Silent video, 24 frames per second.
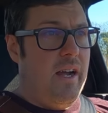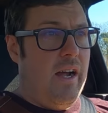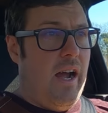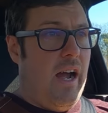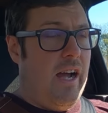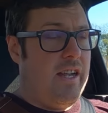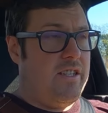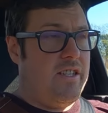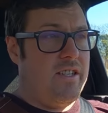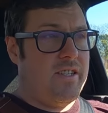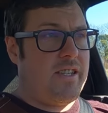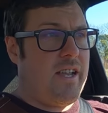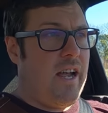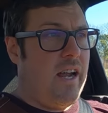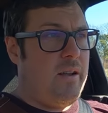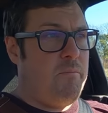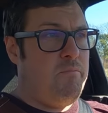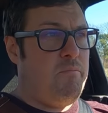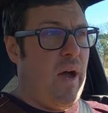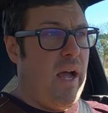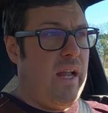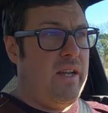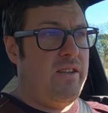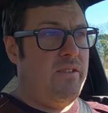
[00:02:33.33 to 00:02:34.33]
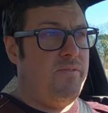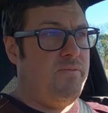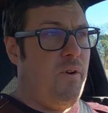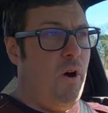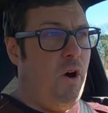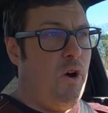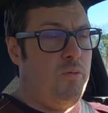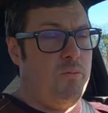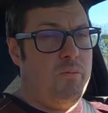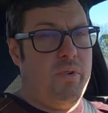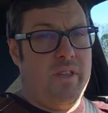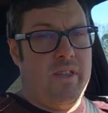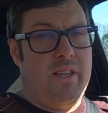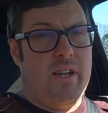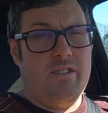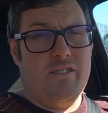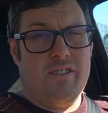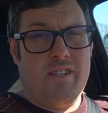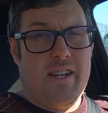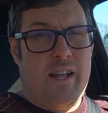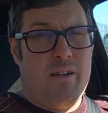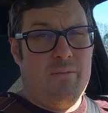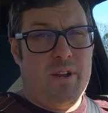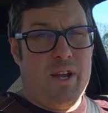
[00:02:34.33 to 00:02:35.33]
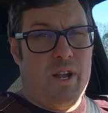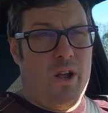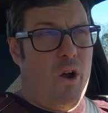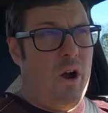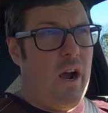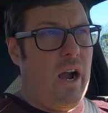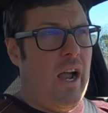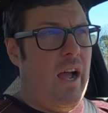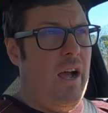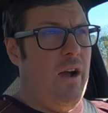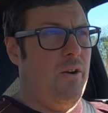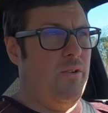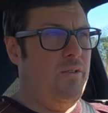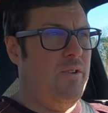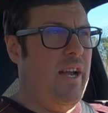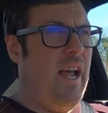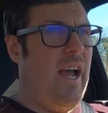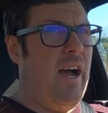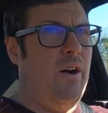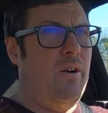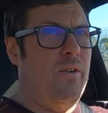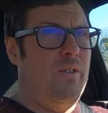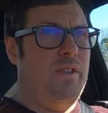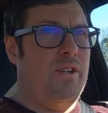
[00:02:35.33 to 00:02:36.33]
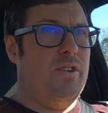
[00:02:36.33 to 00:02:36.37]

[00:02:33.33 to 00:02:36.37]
I just kind of by default put those in every car I own now.